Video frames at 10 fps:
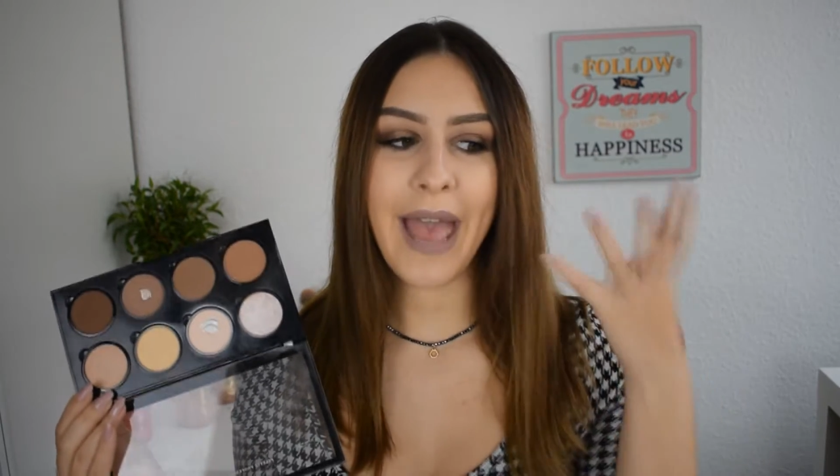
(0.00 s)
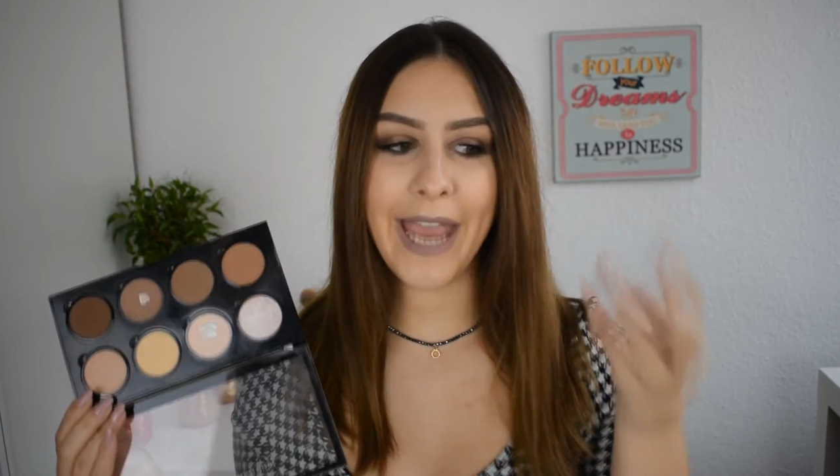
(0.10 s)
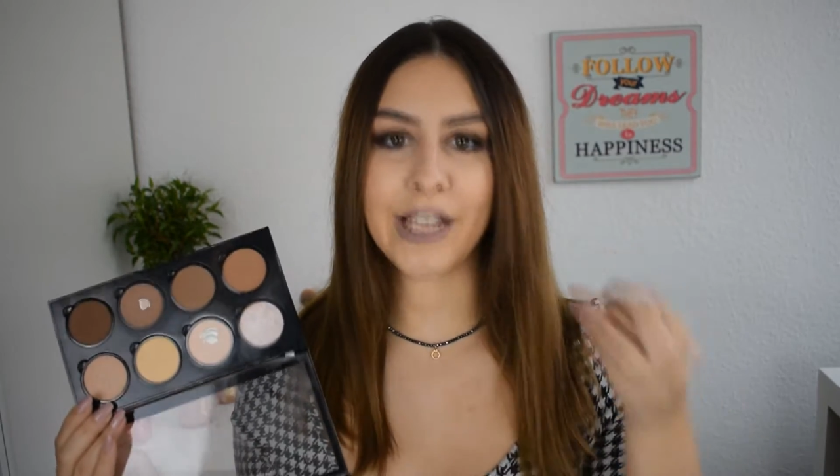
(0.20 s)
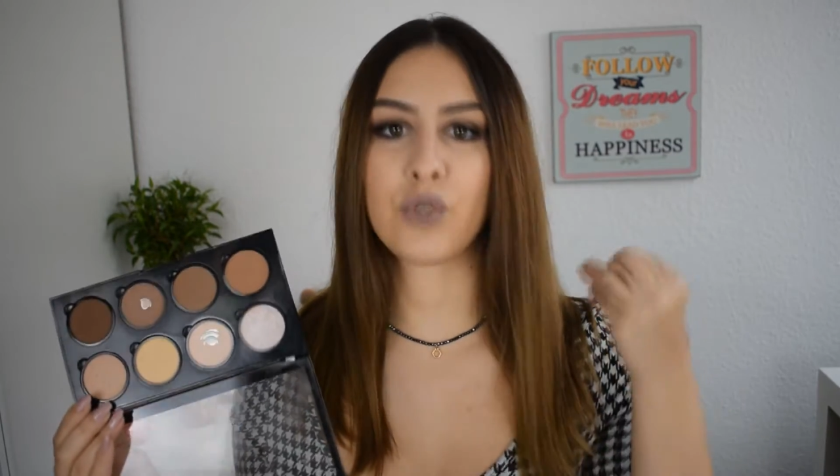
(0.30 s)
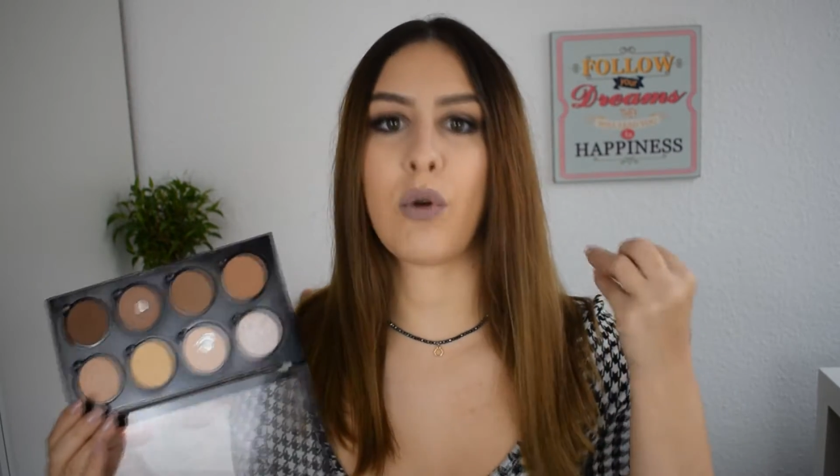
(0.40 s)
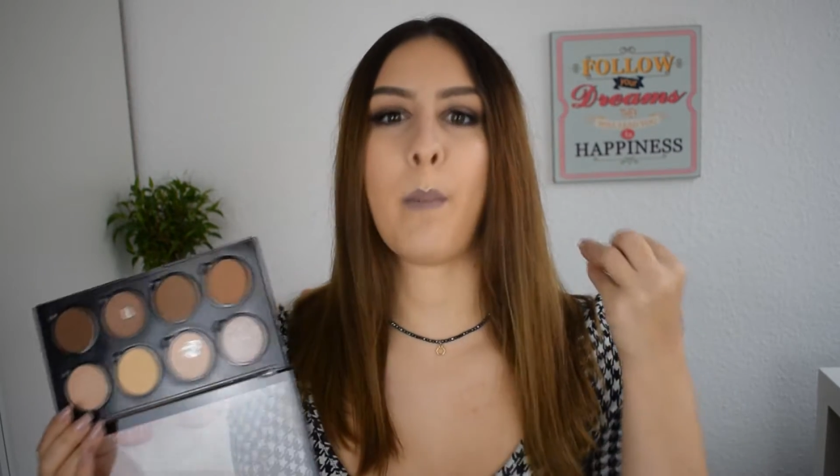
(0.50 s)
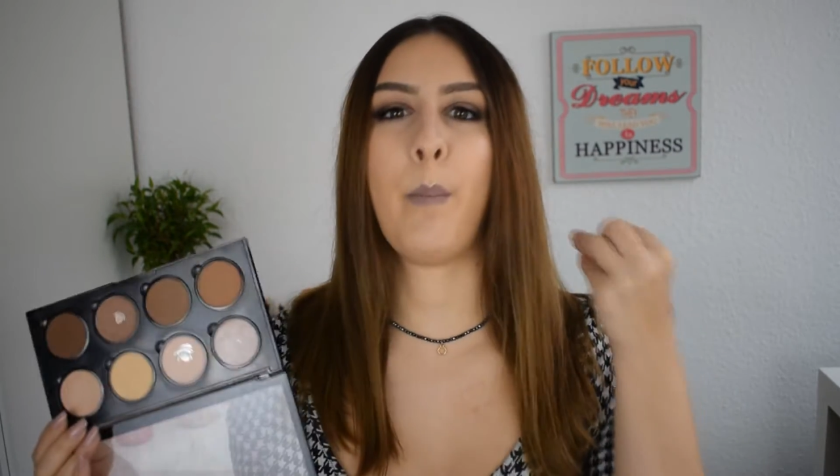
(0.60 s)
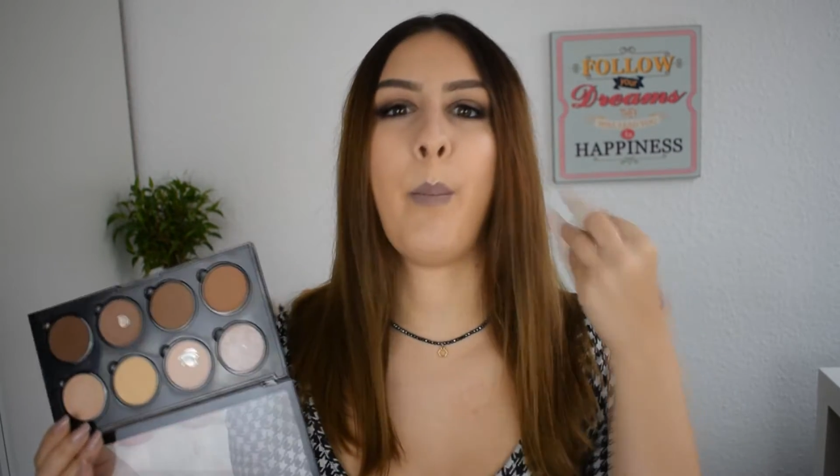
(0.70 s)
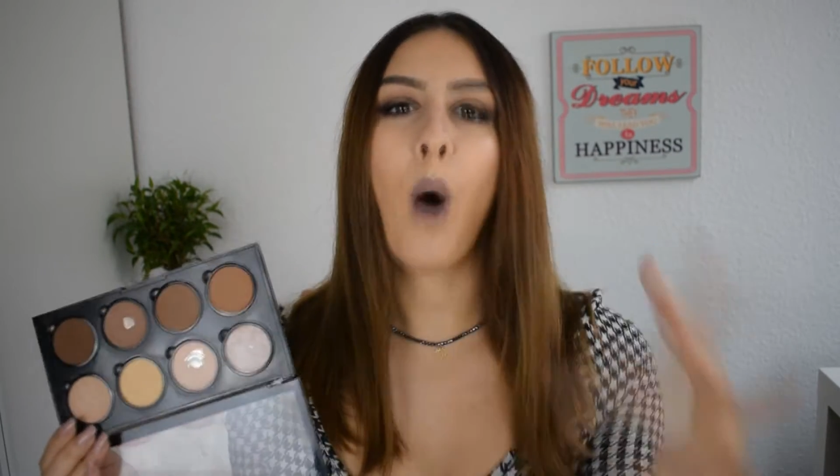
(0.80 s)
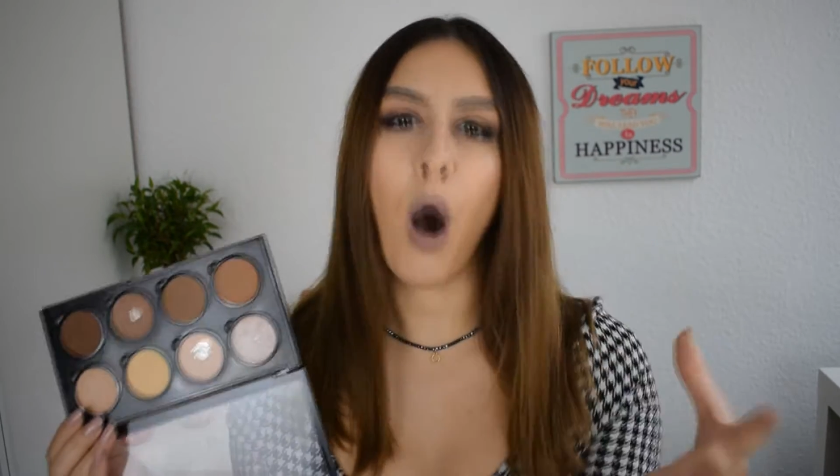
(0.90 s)
extra
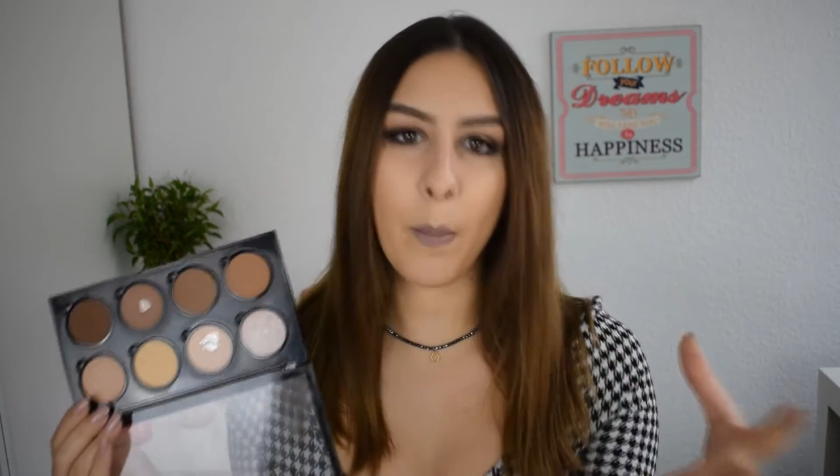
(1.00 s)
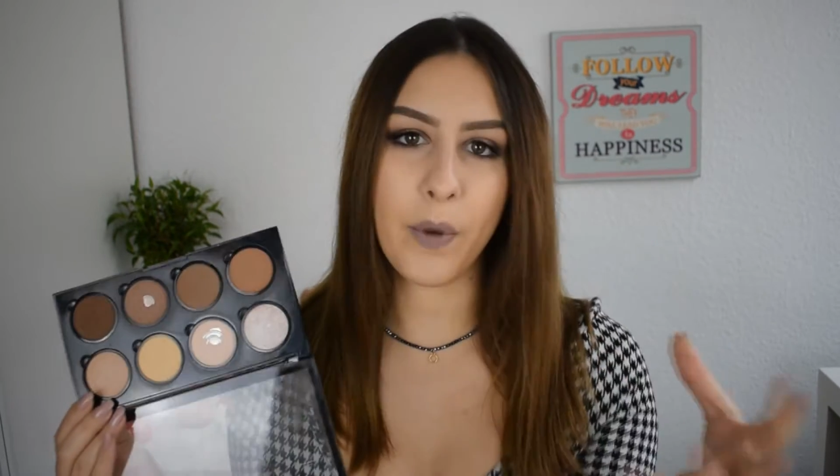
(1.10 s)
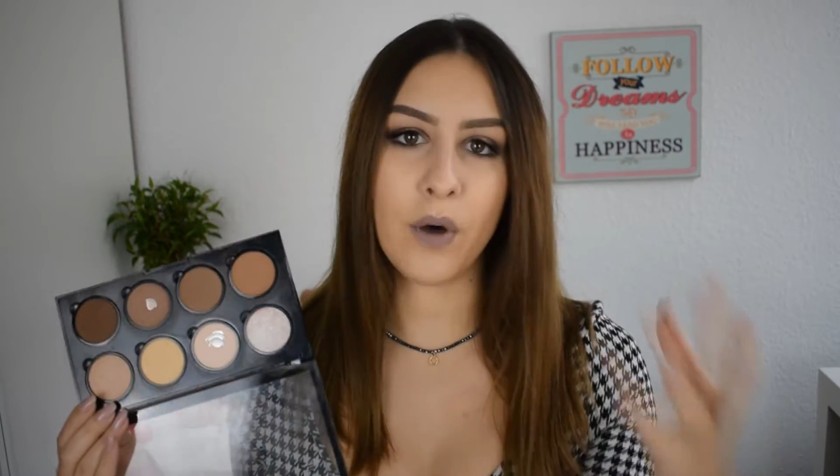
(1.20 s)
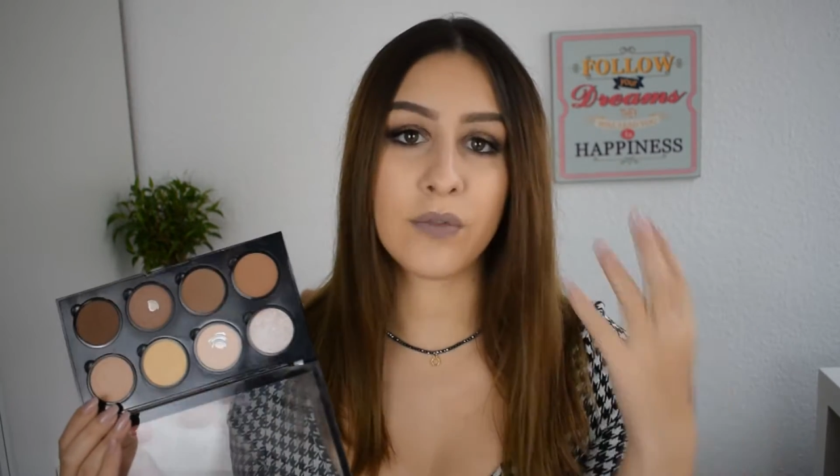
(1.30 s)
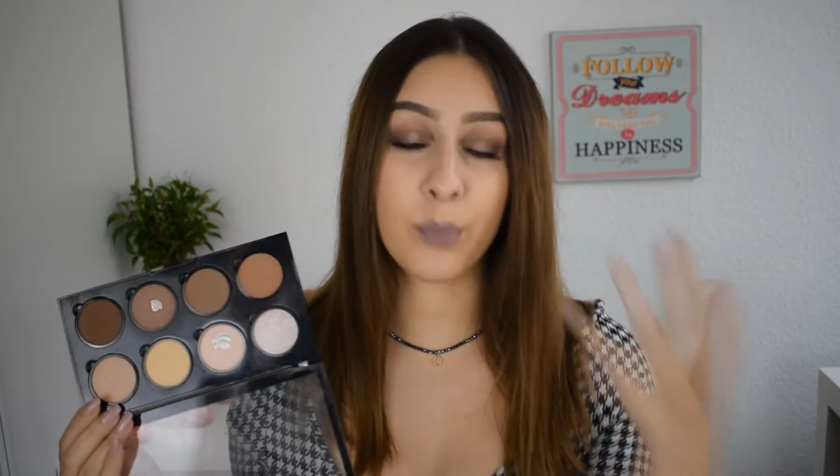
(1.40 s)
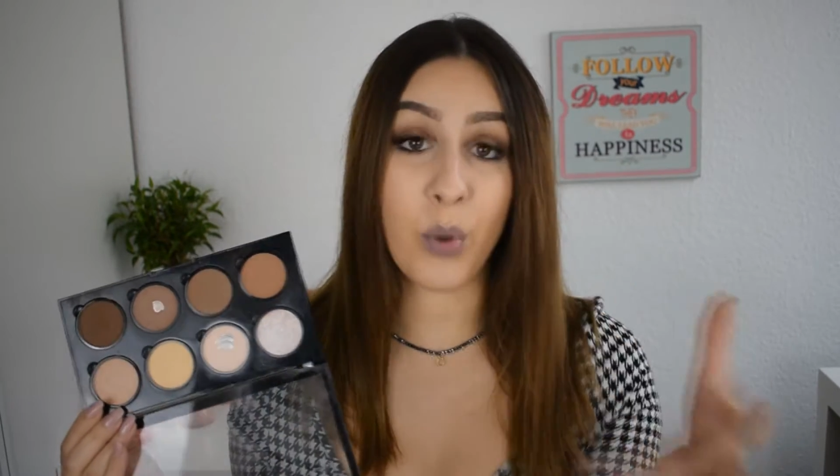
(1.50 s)
pop of